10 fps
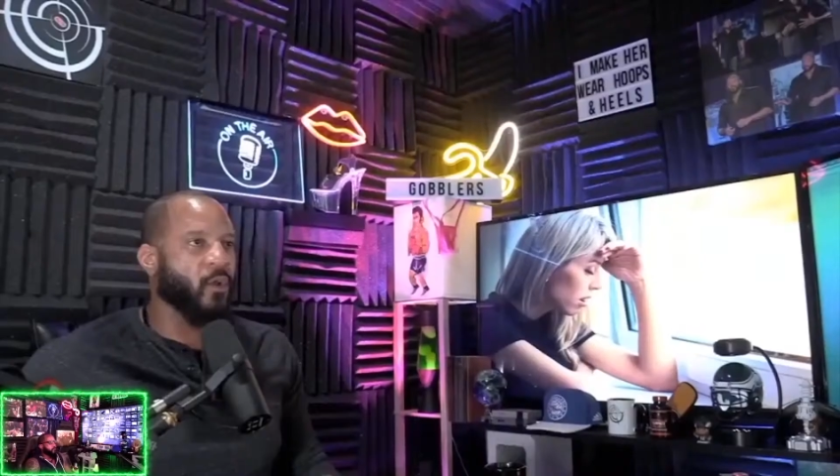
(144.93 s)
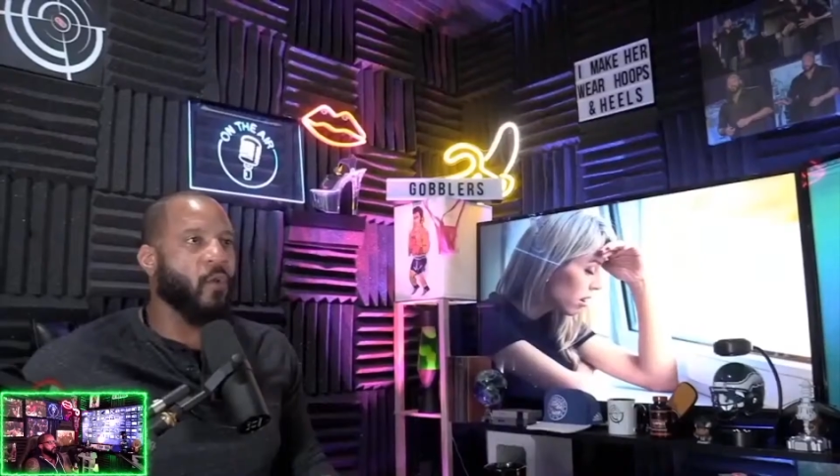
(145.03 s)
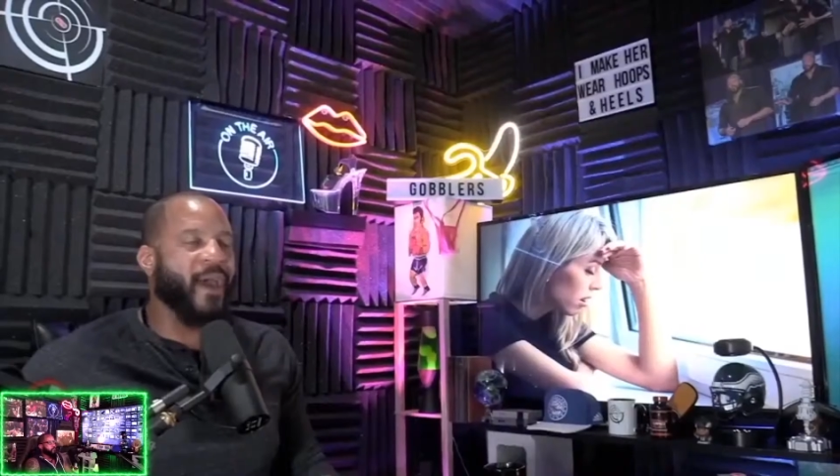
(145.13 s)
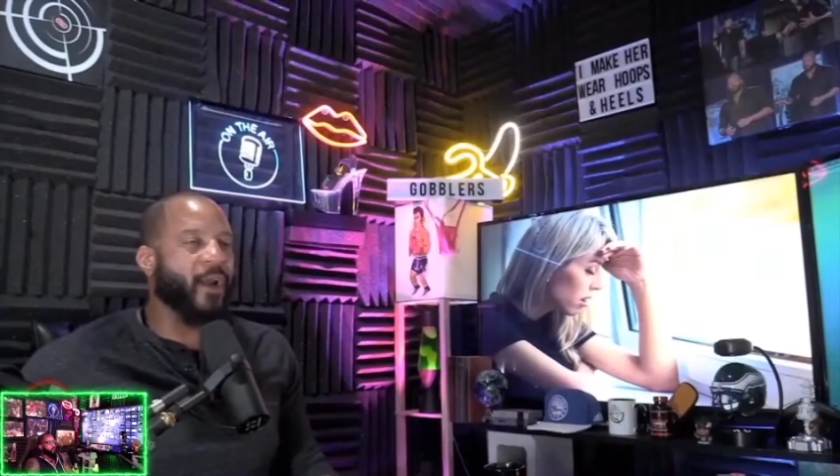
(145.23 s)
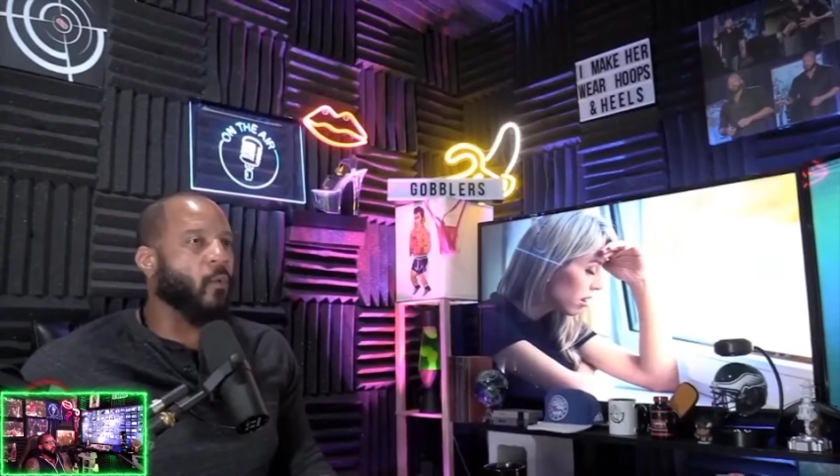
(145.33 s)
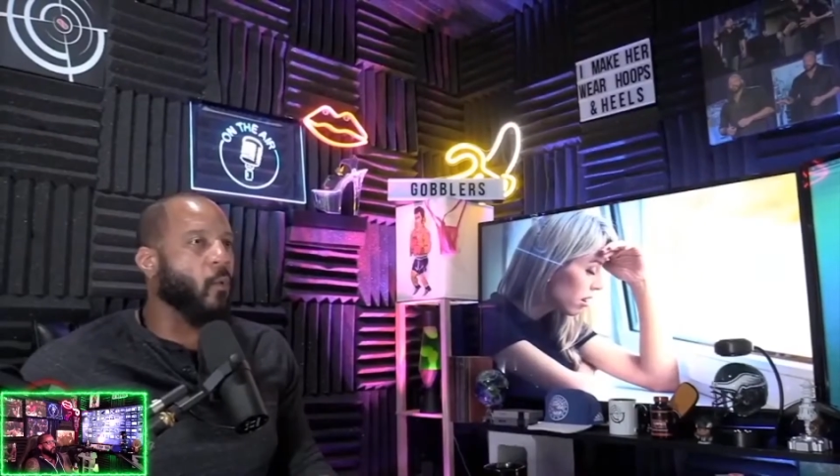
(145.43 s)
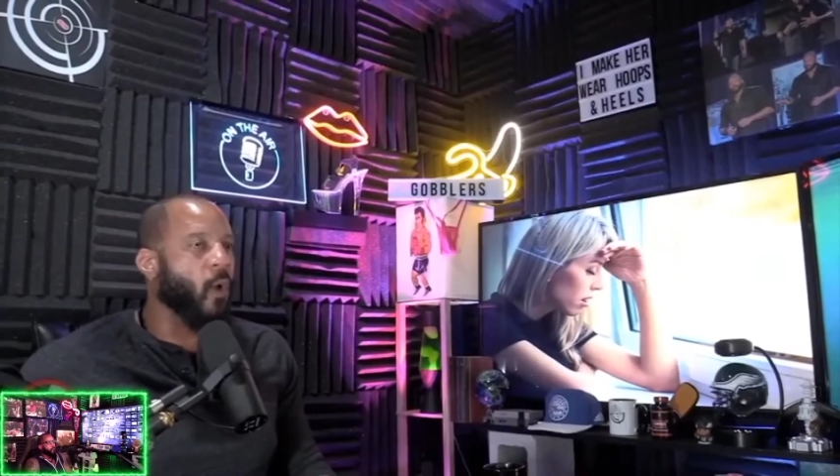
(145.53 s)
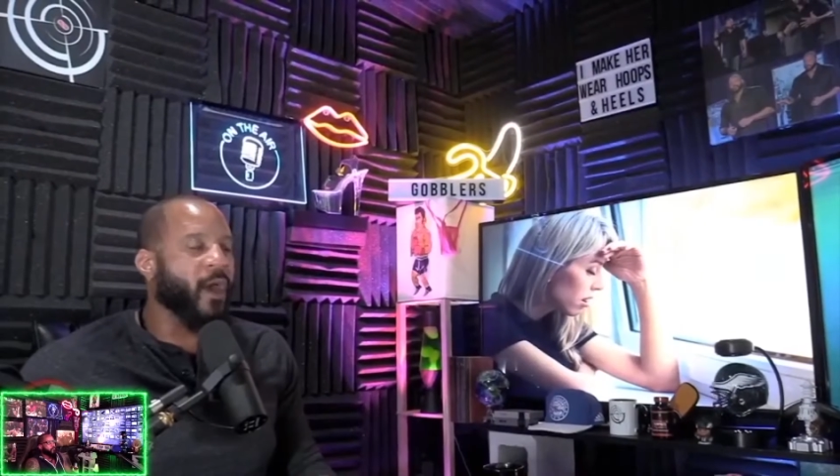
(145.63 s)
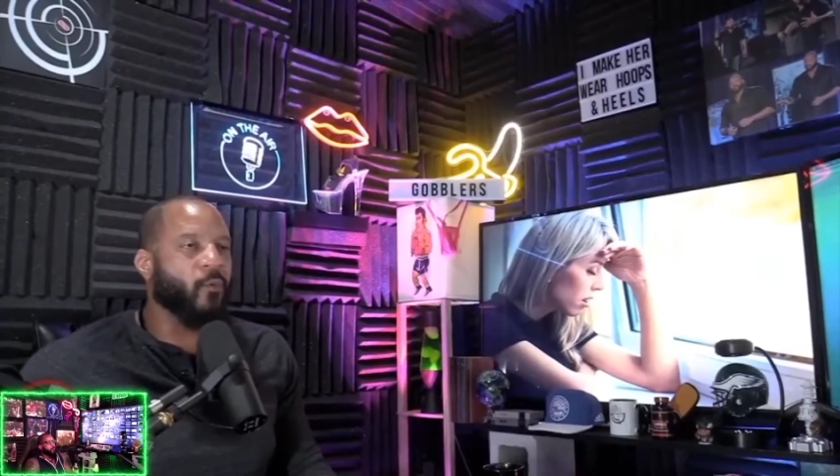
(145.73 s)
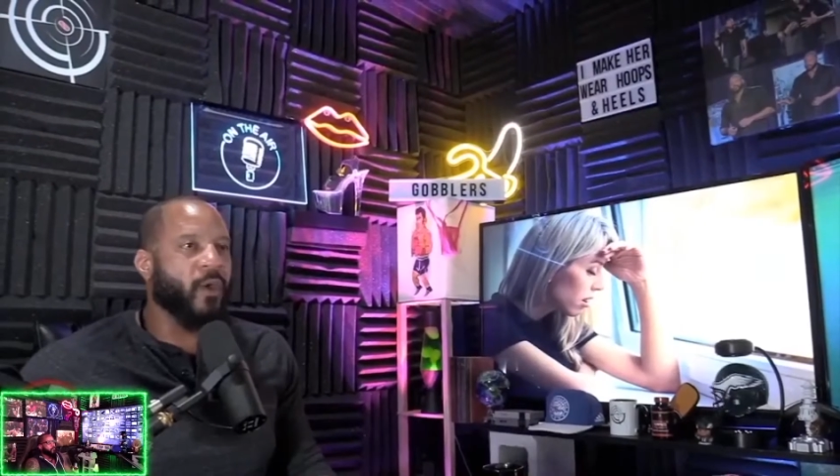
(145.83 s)
No matter
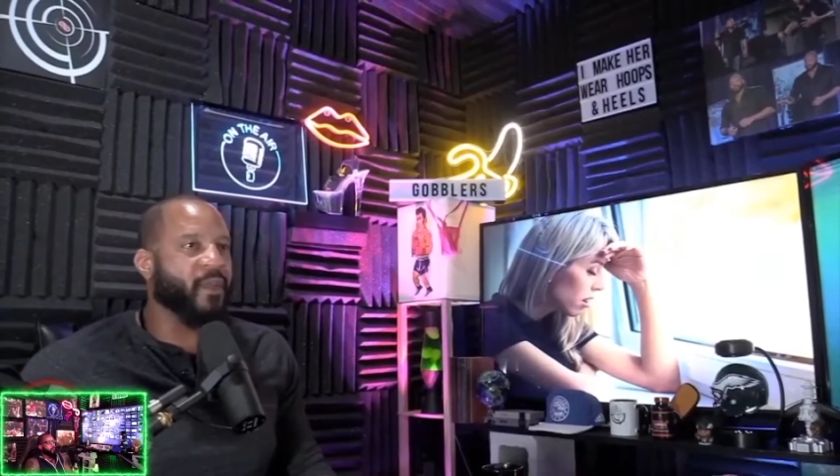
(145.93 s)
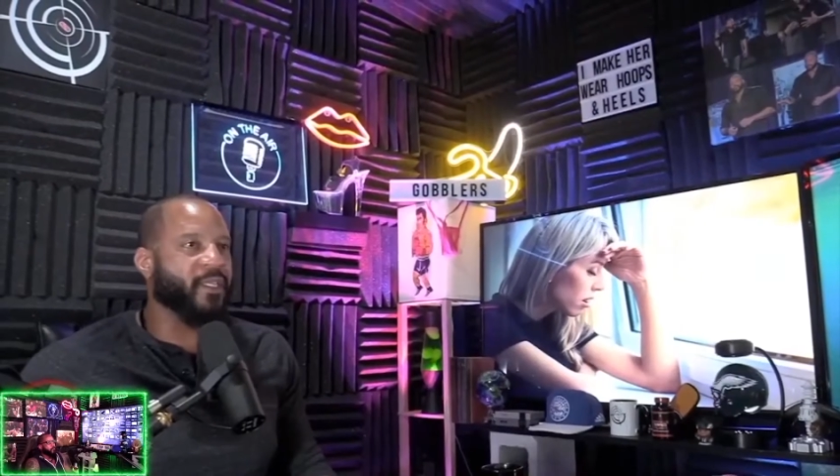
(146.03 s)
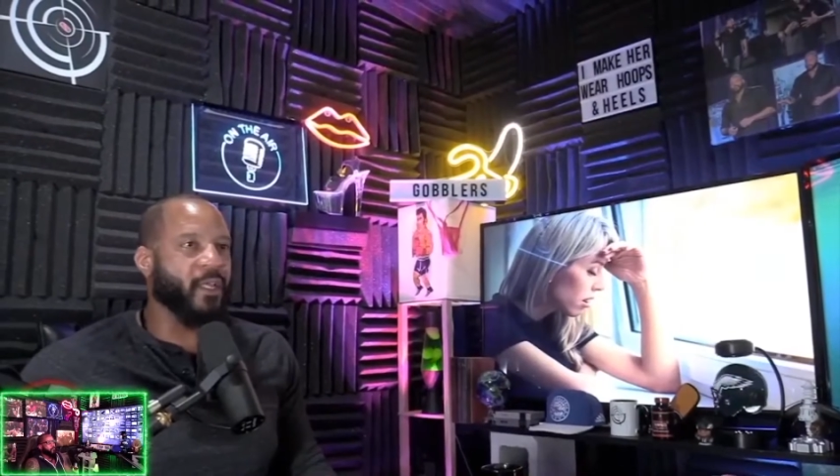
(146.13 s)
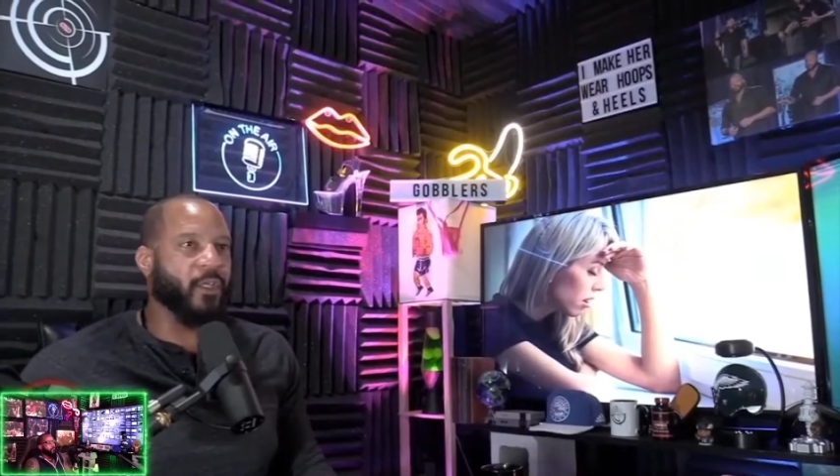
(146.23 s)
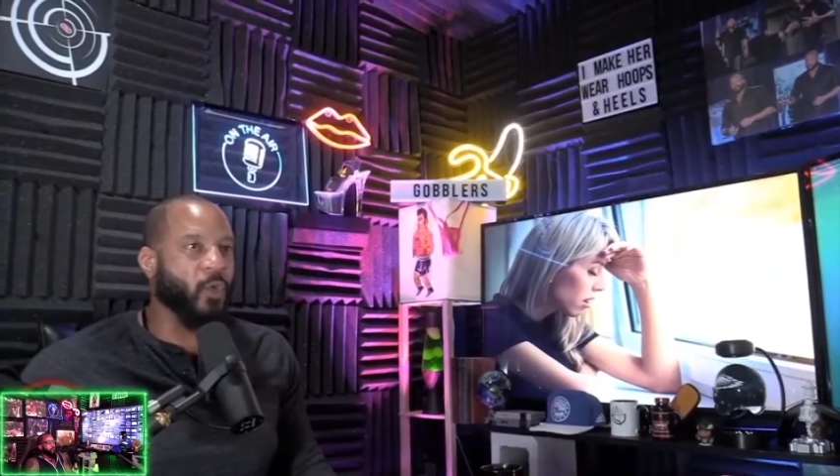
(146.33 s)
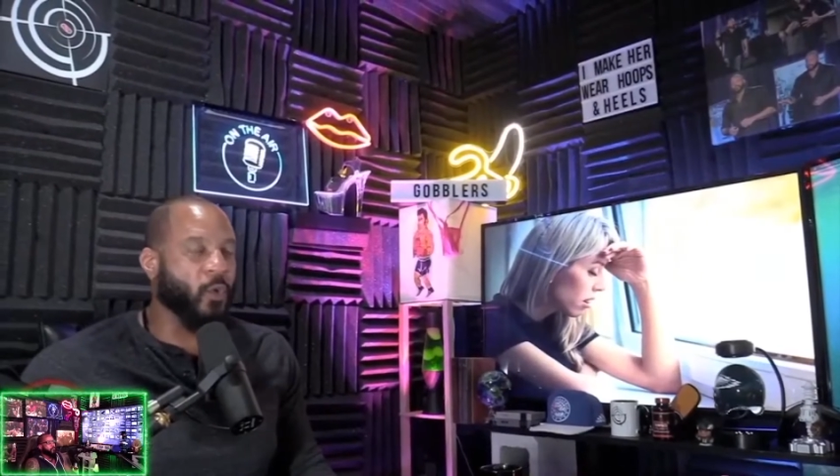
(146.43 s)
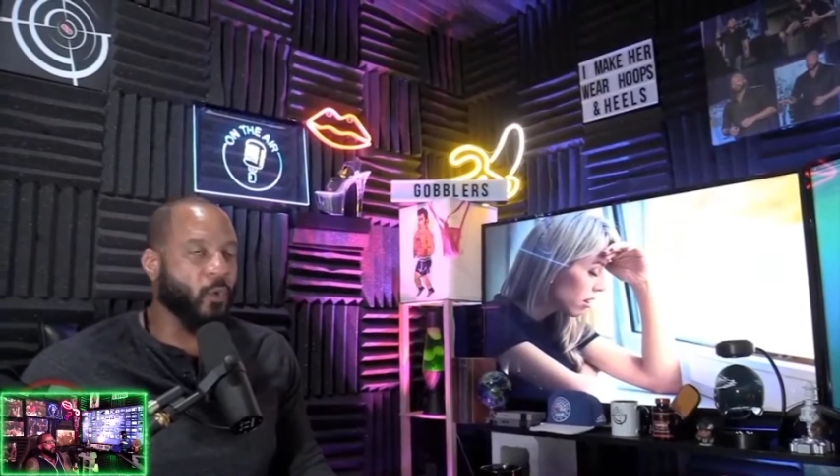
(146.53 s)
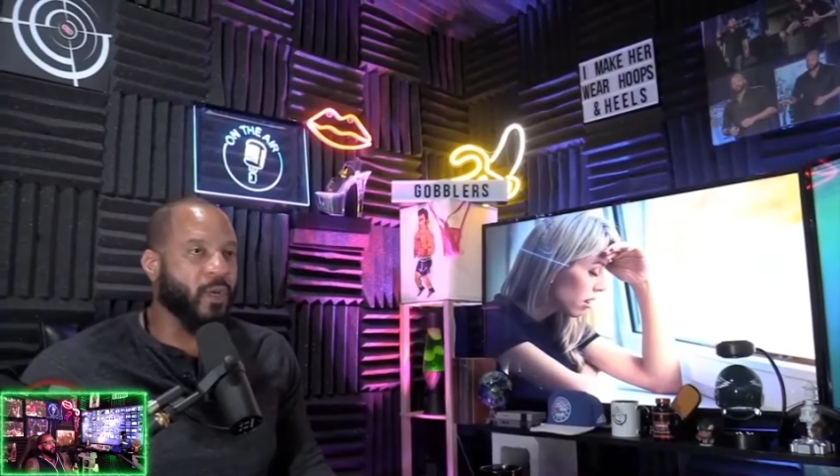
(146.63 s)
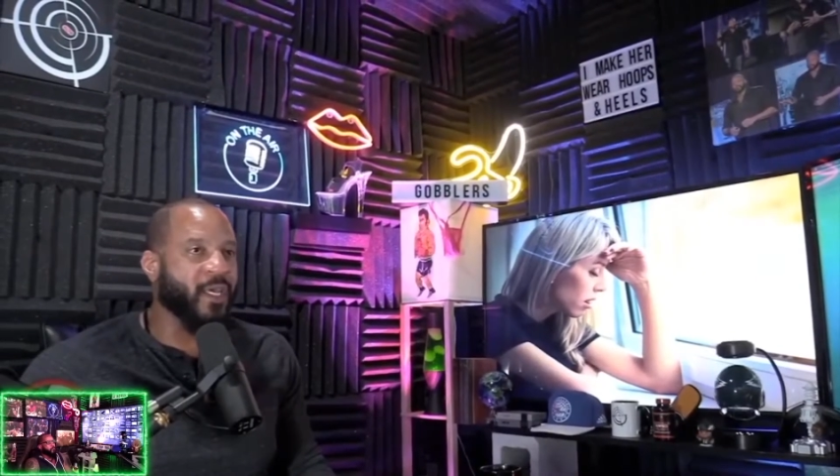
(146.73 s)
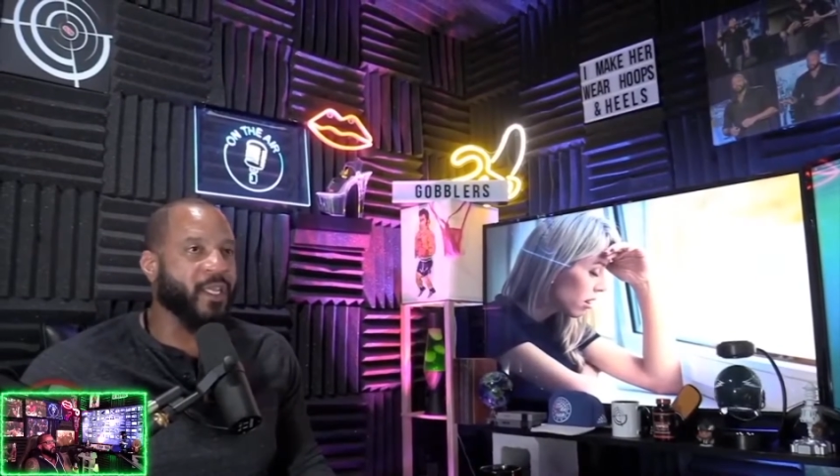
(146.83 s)
what women tell
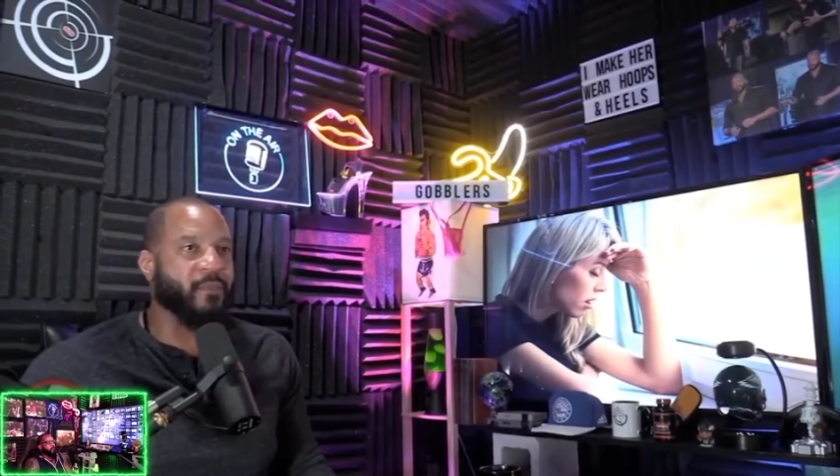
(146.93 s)
you,